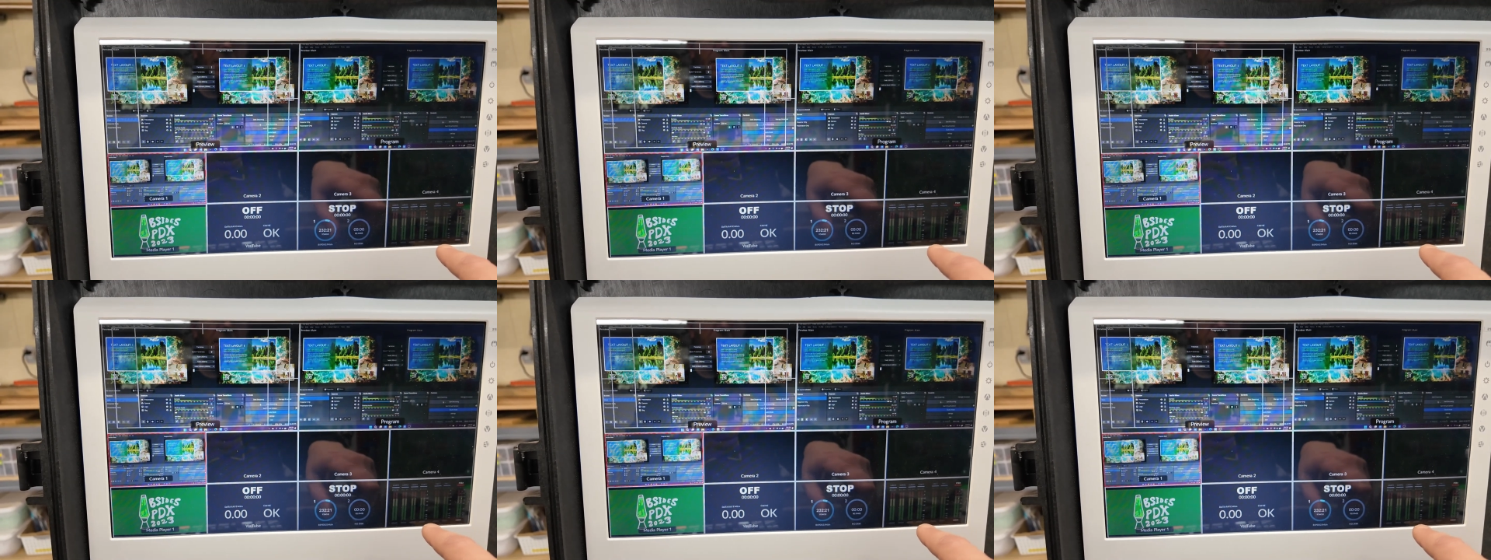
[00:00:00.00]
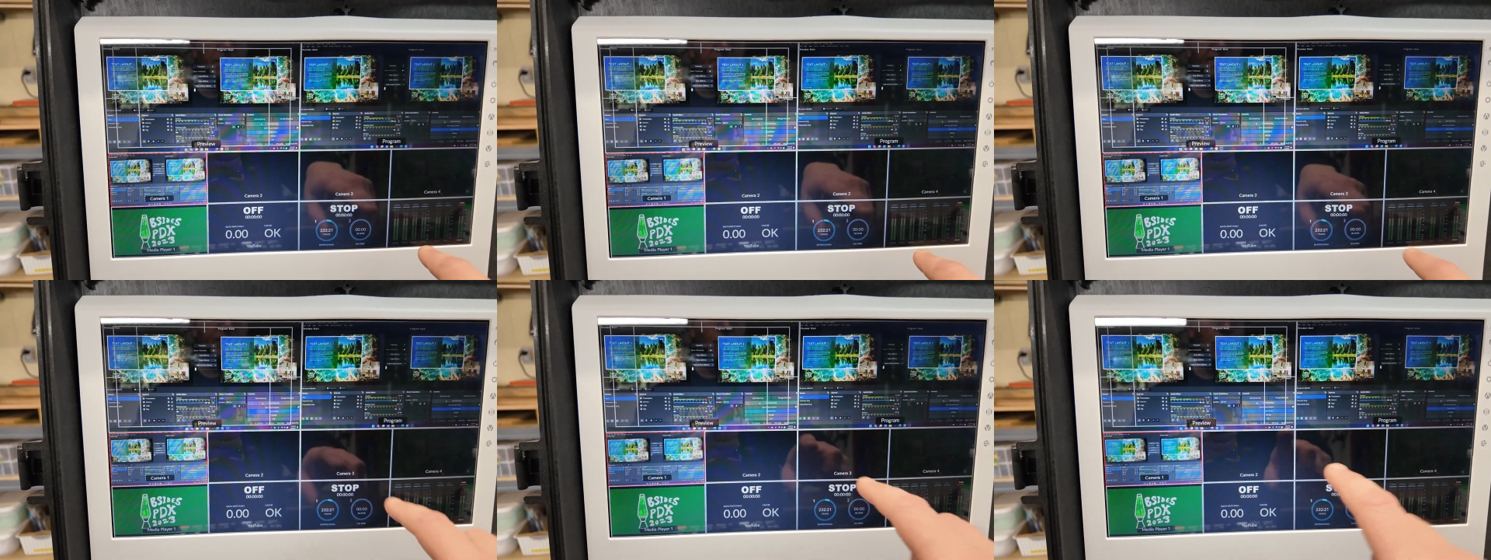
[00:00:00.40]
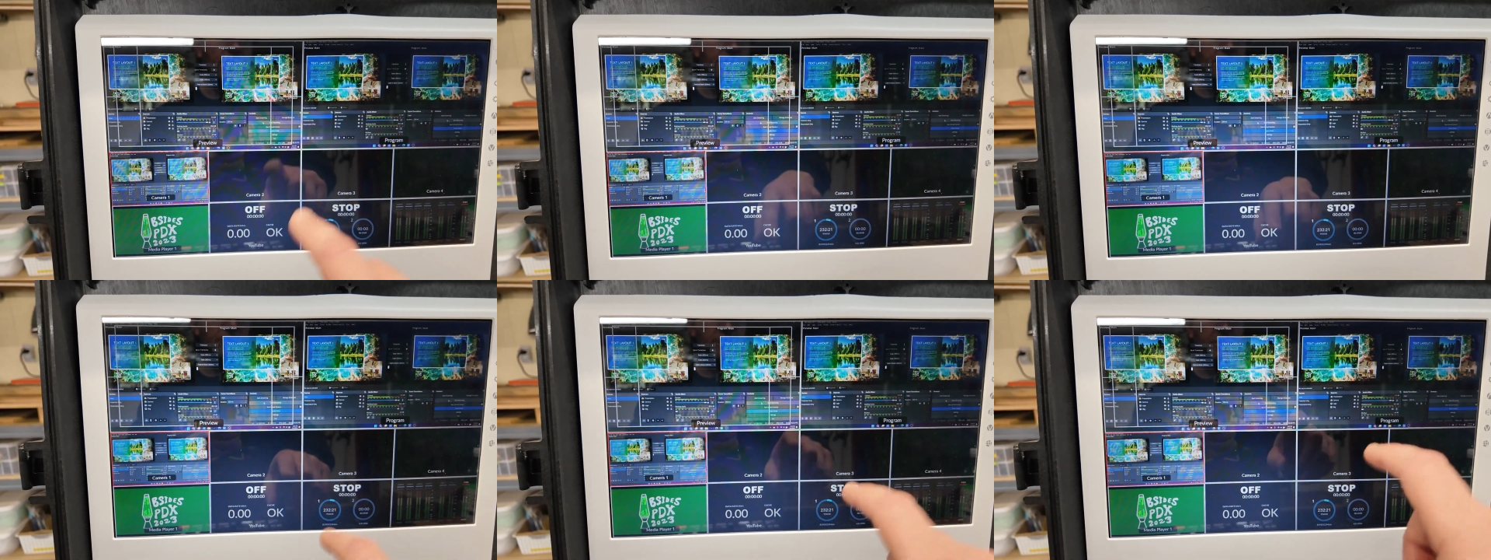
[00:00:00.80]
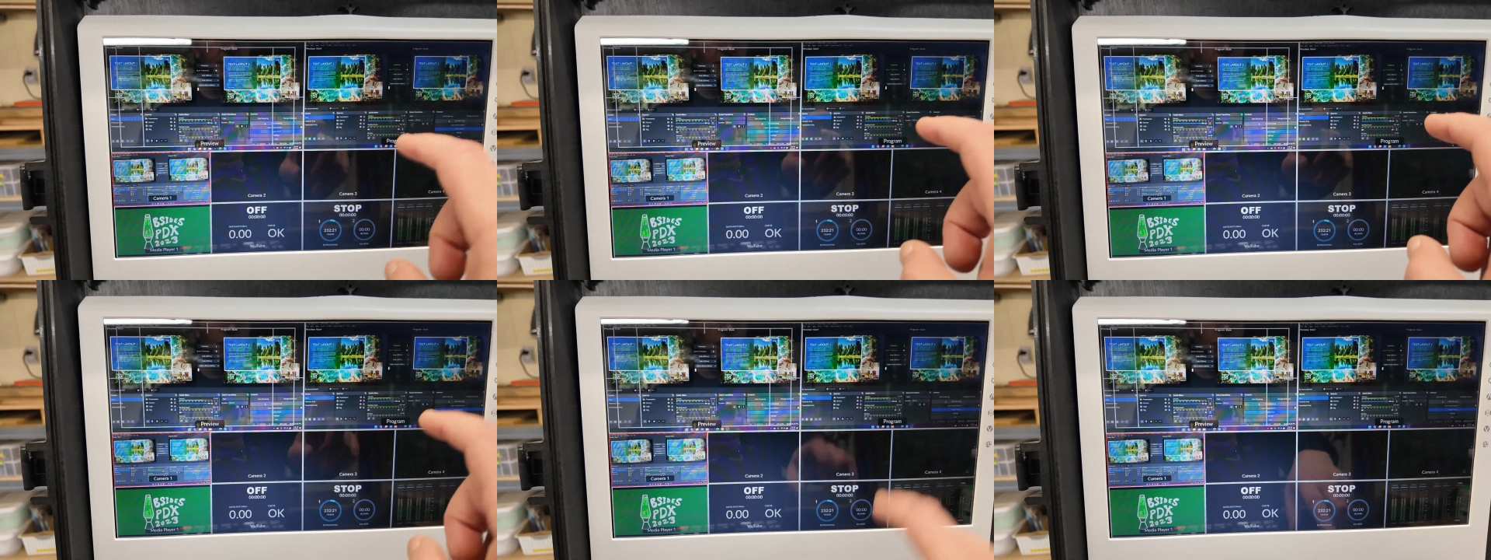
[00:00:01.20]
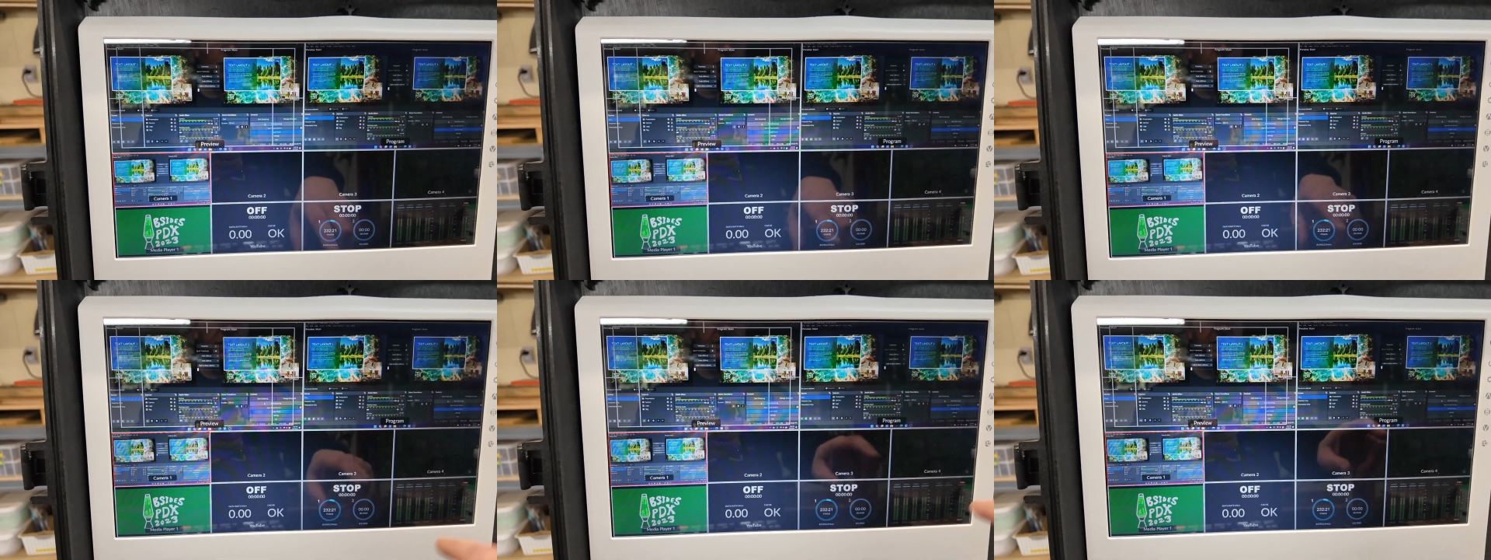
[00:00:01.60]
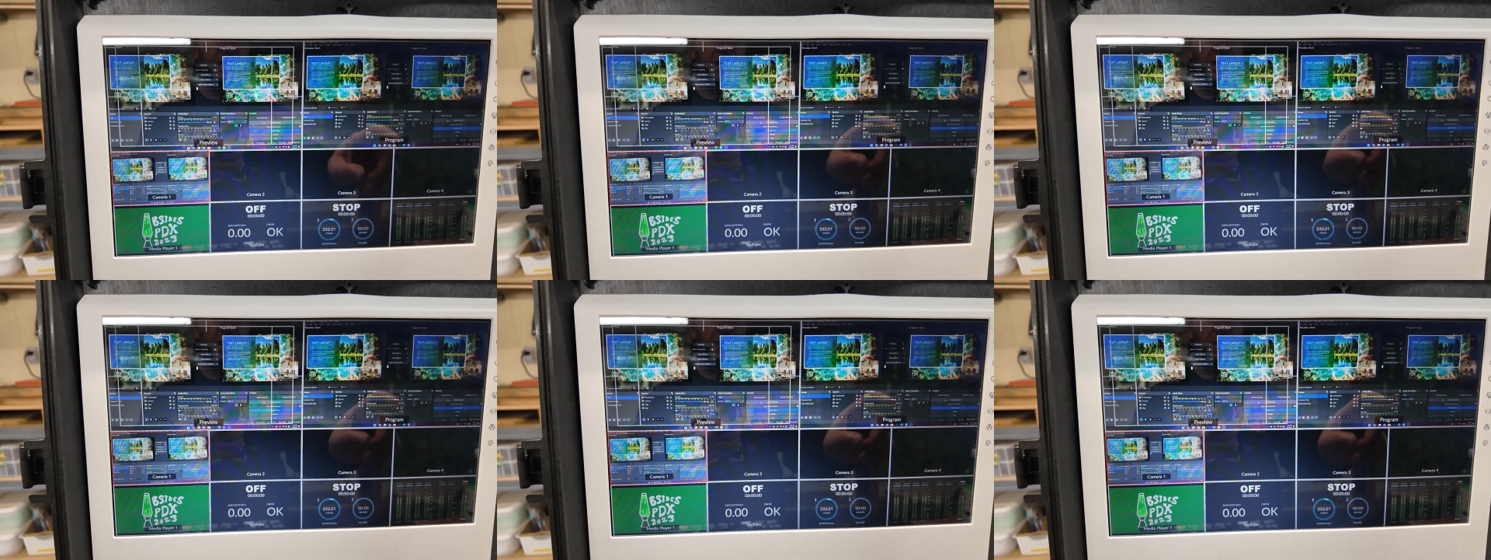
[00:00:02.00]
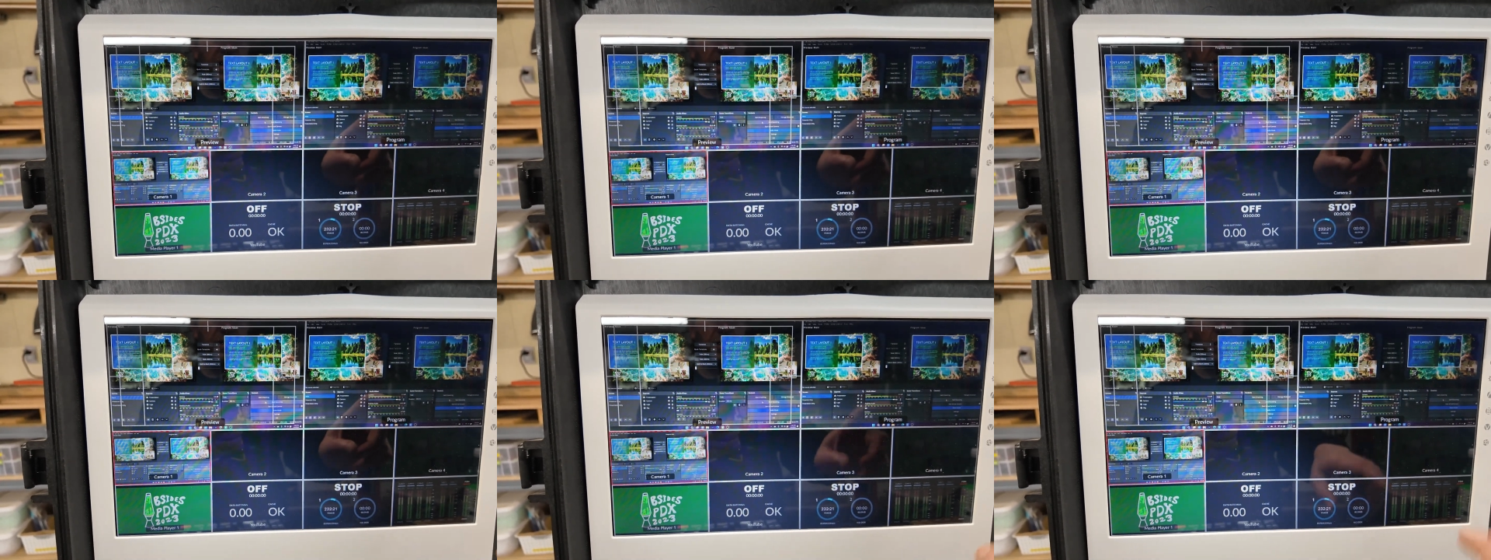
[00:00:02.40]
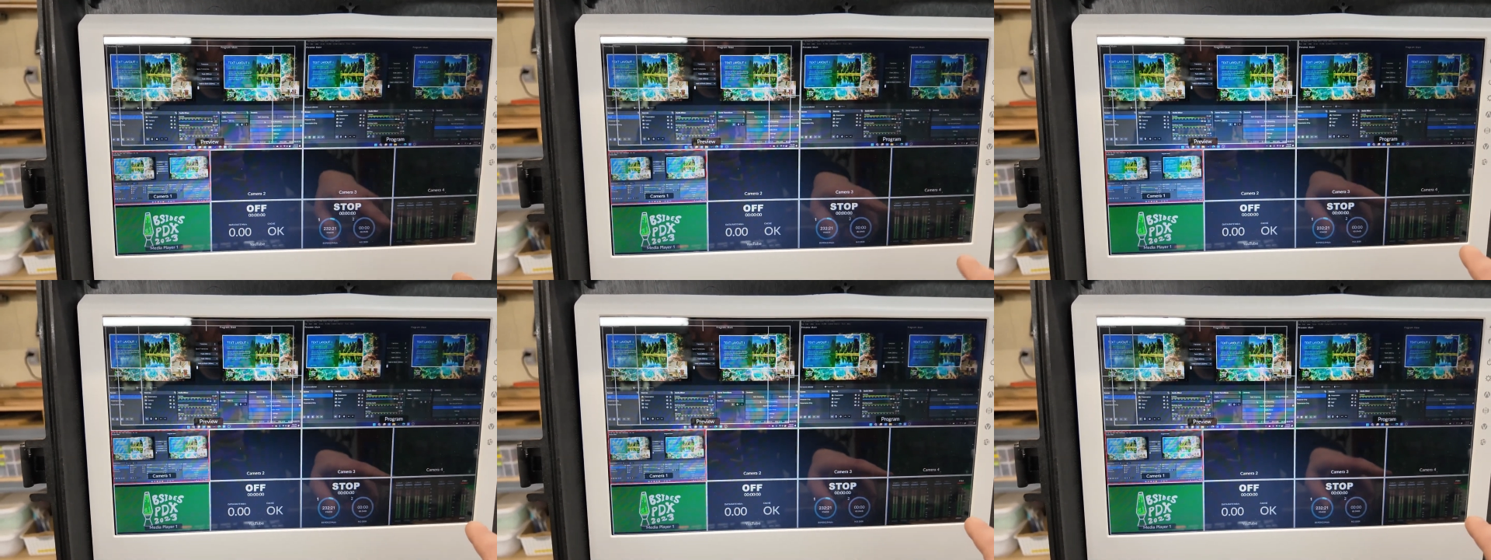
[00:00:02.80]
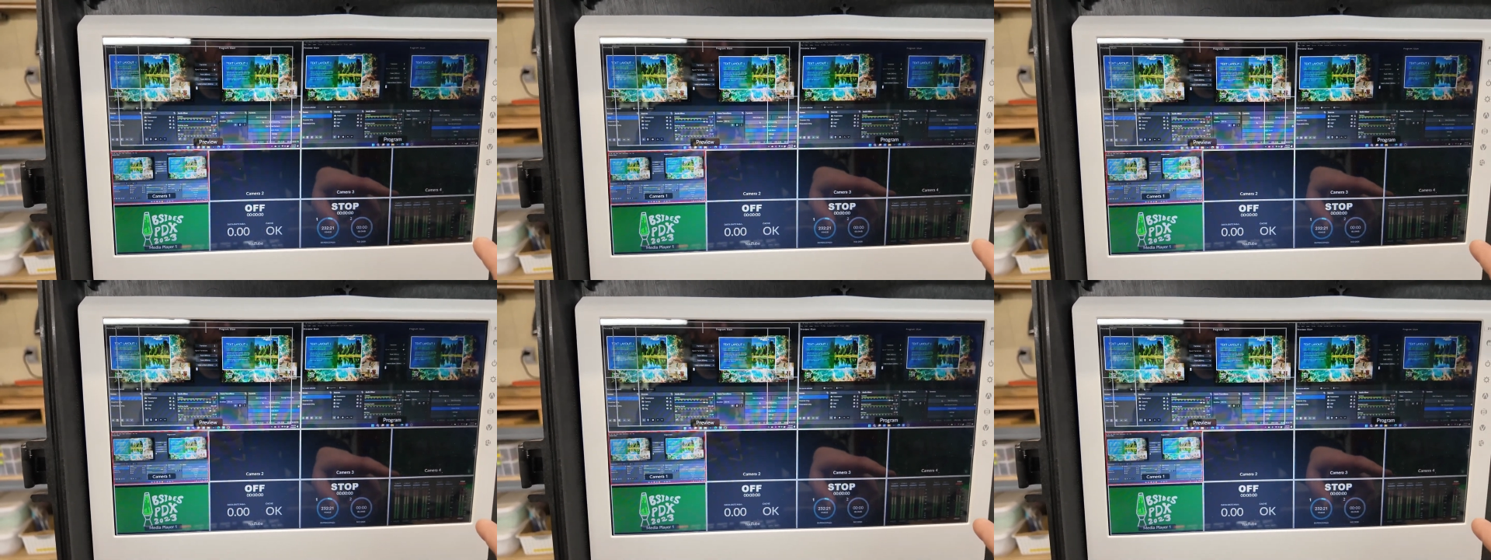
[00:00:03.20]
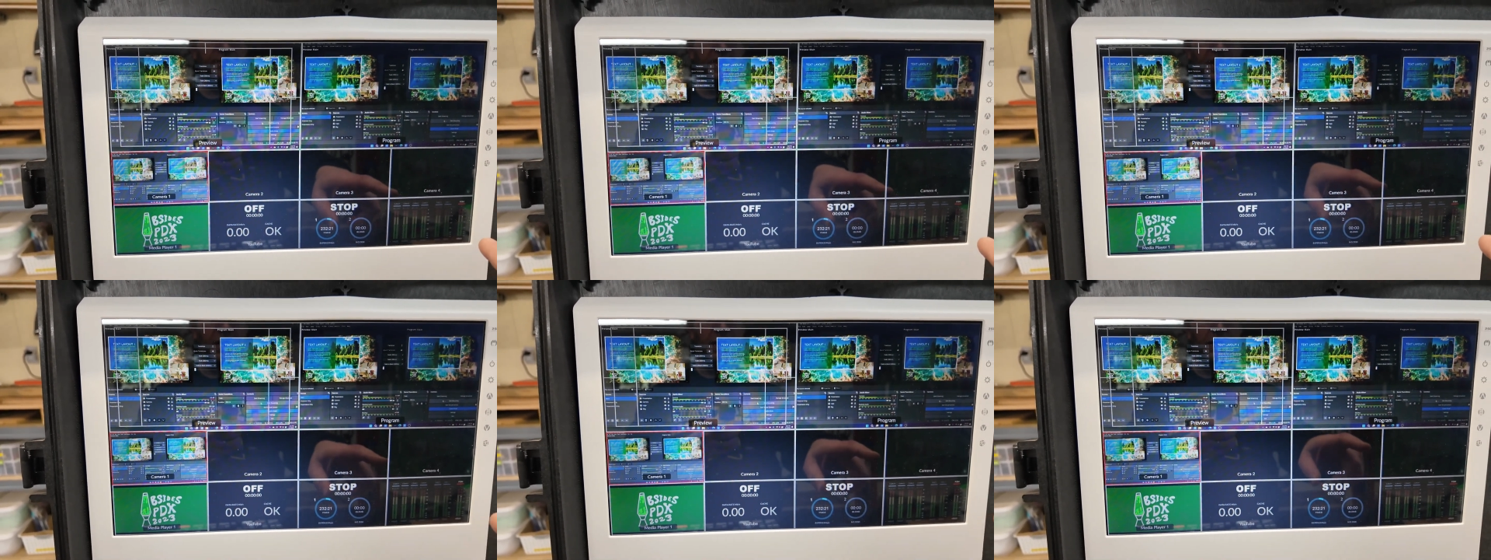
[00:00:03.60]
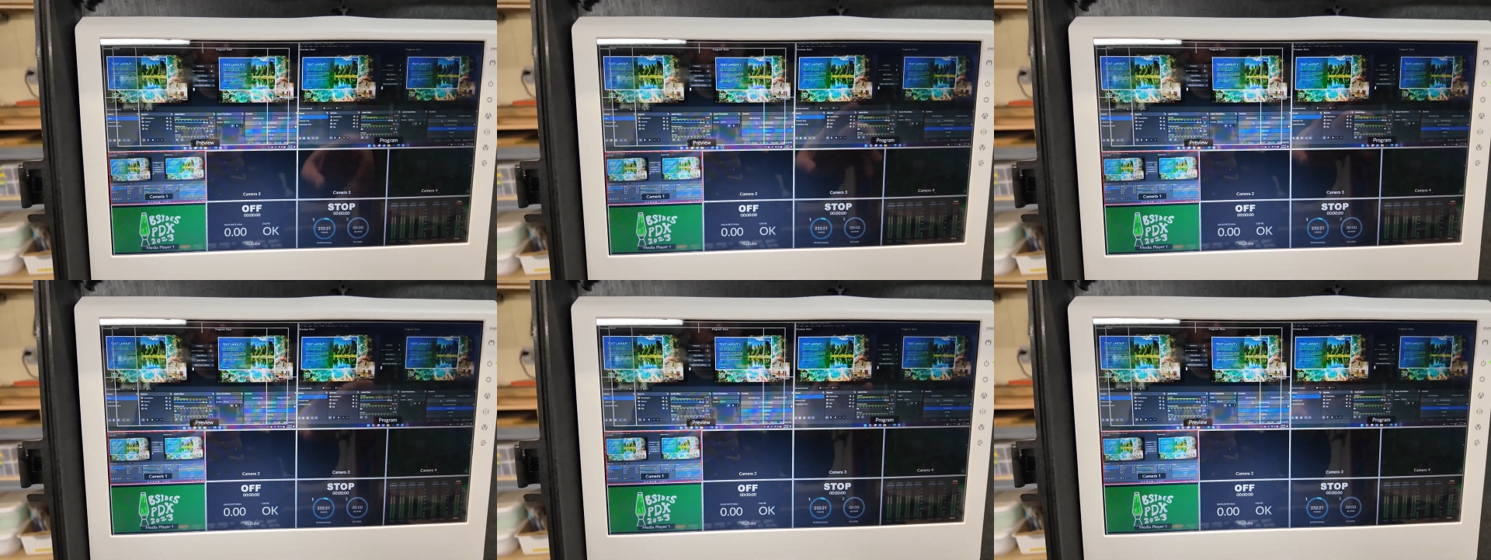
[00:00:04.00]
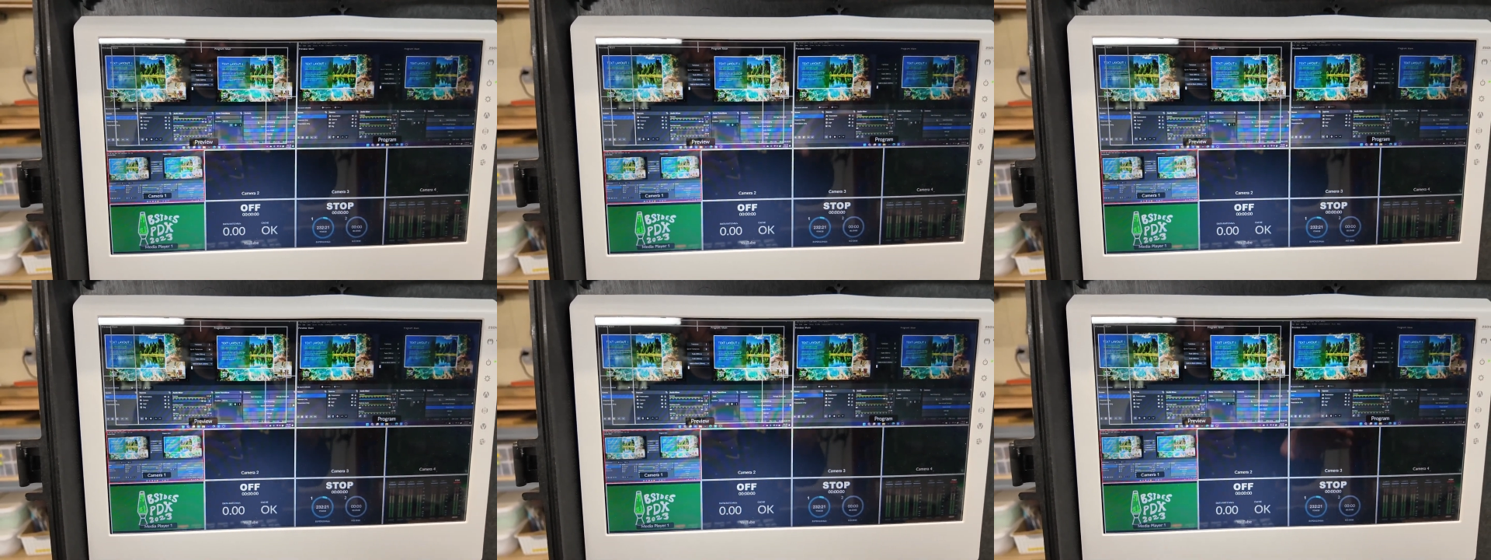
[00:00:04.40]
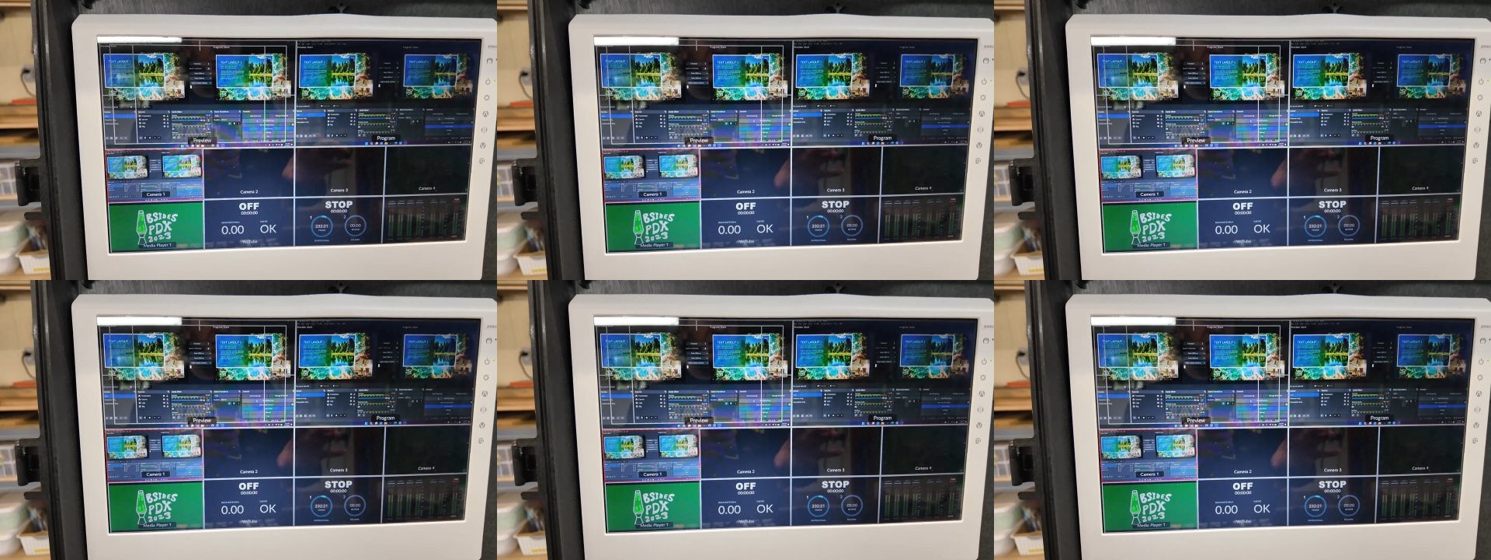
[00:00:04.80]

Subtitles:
No face is visible, so there are no lips to read.